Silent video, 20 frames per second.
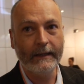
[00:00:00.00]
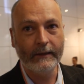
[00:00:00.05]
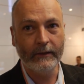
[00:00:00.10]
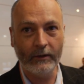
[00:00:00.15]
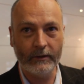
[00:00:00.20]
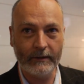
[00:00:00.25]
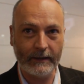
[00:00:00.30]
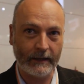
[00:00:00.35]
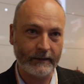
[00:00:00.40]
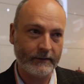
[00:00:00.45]

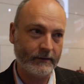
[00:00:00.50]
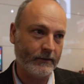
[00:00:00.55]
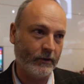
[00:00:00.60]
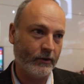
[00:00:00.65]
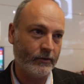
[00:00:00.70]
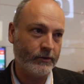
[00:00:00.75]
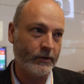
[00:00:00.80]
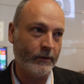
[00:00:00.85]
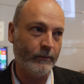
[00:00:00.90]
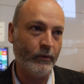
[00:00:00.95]
not act
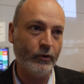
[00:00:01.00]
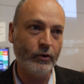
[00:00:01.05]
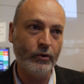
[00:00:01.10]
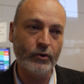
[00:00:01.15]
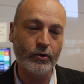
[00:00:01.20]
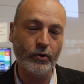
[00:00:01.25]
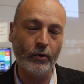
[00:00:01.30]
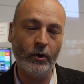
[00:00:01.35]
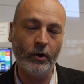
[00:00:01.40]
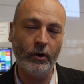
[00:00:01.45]
or some
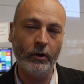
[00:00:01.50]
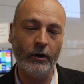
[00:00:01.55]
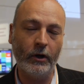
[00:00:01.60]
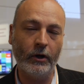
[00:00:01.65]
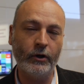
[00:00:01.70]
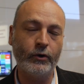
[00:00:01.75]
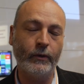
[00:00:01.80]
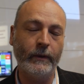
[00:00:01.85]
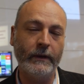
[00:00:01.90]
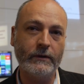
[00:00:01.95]
usual
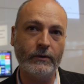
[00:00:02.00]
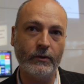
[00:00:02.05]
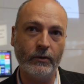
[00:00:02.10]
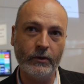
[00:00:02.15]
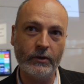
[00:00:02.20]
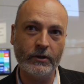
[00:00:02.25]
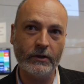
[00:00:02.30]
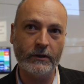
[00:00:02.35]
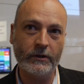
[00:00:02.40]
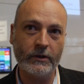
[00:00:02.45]
Android
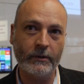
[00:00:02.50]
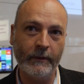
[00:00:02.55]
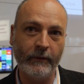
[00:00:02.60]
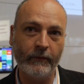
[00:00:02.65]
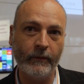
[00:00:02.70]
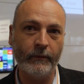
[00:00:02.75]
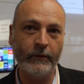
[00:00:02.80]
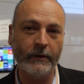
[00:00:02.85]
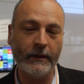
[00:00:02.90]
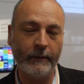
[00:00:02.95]
solutions coming
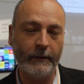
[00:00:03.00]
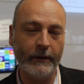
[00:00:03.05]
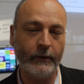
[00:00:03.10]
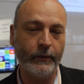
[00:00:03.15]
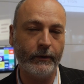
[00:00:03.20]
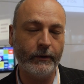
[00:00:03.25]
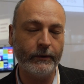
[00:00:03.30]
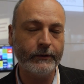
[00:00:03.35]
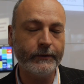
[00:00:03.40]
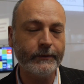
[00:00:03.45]
from the tablet
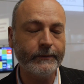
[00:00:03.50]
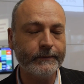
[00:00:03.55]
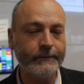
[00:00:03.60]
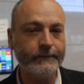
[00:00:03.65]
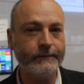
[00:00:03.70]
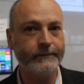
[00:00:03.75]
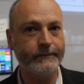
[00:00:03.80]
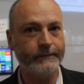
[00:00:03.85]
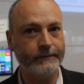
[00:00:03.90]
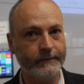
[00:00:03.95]
world.
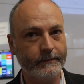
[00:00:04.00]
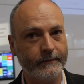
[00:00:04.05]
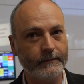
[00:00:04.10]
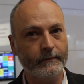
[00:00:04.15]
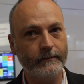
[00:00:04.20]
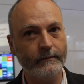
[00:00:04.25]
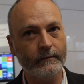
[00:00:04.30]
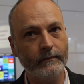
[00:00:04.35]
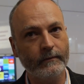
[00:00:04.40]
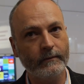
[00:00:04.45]
So what's
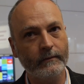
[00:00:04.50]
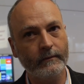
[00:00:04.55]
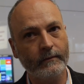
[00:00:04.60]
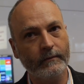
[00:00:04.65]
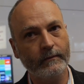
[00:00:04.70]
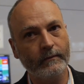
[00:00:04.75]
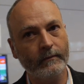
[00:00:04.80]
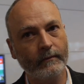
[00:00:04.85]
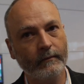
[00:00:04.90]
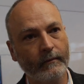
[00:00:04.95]
the
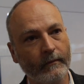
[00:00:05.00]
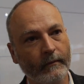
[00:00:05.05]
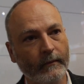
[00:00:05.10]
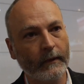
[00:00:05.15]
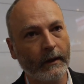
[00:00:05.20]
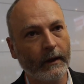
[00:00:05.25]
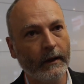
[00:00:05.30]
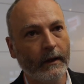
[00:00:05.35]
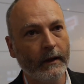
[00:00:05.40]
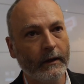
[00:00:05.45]
GPU?
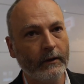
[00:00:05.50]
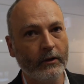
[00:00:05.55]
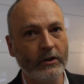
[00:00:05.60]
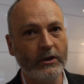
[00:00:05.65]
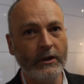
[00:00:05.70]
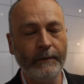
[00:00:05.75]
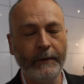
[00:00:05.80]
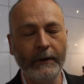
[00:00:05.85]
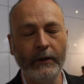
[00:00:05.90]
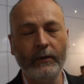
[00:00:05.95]
The
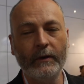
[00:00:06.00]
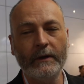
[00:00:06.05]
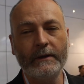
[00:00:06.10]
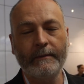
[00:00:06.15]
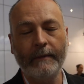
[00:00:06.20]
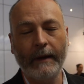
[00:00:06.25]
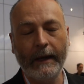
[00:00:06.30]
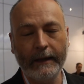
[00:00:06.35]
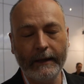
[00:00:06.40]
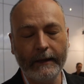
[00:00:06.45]
GPU is
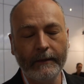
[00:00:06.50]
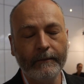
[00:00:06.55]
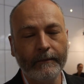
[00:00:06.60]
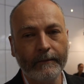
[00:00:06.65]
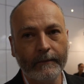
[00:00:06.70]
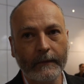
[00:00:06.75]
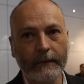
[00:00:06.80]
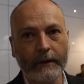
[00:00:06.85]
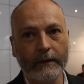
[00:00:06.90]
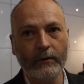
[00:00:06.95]
Mali,
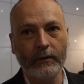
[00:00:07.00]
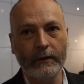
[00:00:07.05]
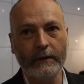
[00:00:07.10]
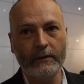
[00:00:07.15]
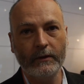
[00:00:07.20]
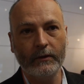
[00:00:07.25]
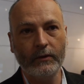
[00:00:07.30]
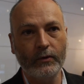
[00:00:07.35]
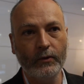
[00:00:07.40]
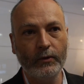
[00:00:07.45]
so
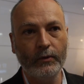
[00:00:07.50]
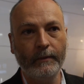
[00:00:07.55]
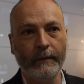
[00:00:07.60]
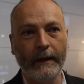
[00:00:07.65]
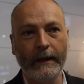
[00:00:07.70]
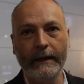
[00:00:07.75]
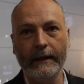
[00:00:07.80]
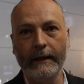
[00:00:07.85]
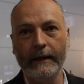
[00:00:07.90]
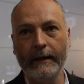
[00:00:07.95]
it's a two
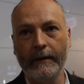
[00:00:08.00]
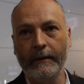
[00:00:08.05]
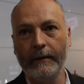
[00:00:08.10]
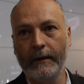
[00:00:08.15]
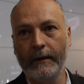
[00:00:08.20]
Mali uh,